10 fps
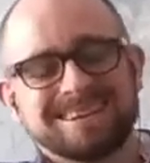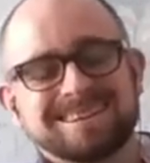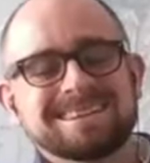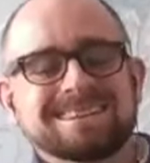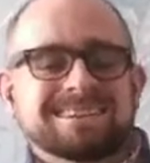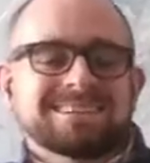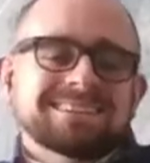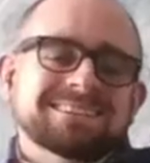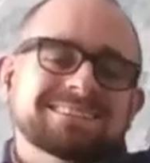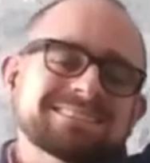
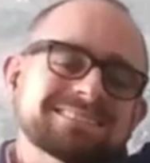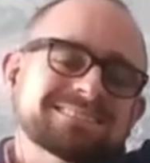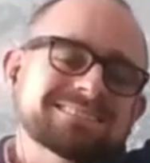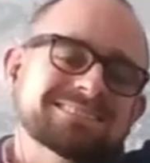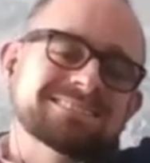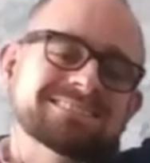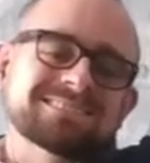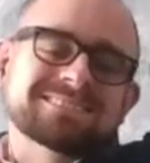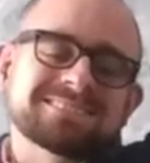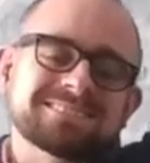
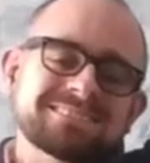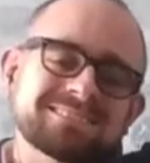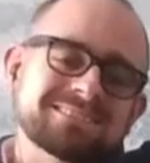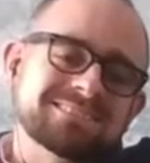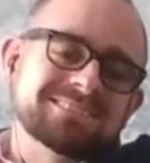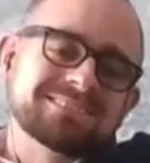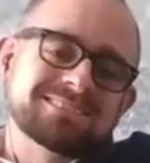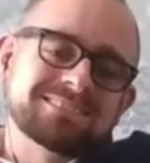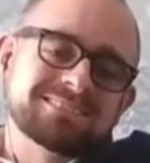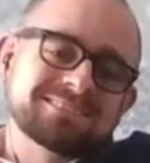
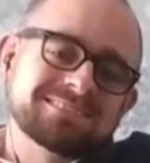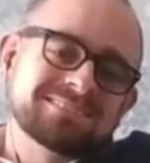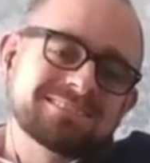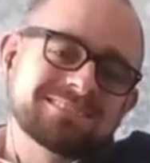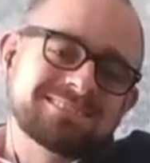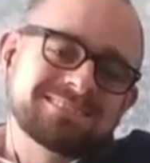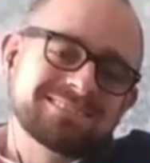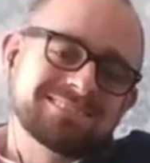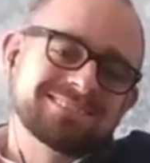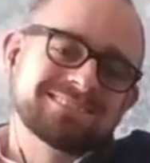
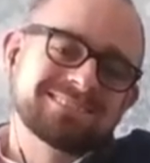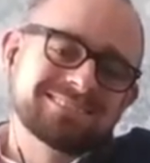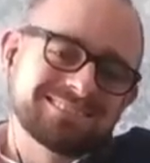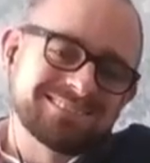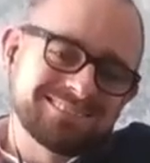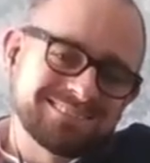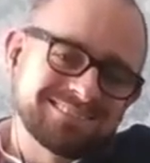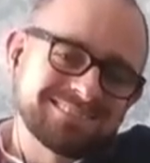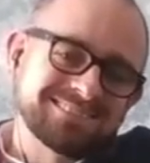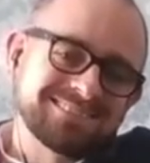
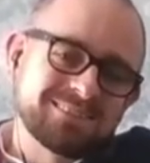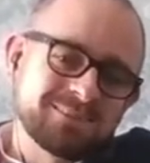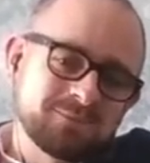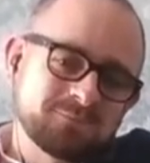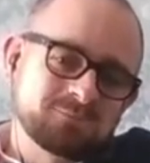No words are spoken by the person on screen.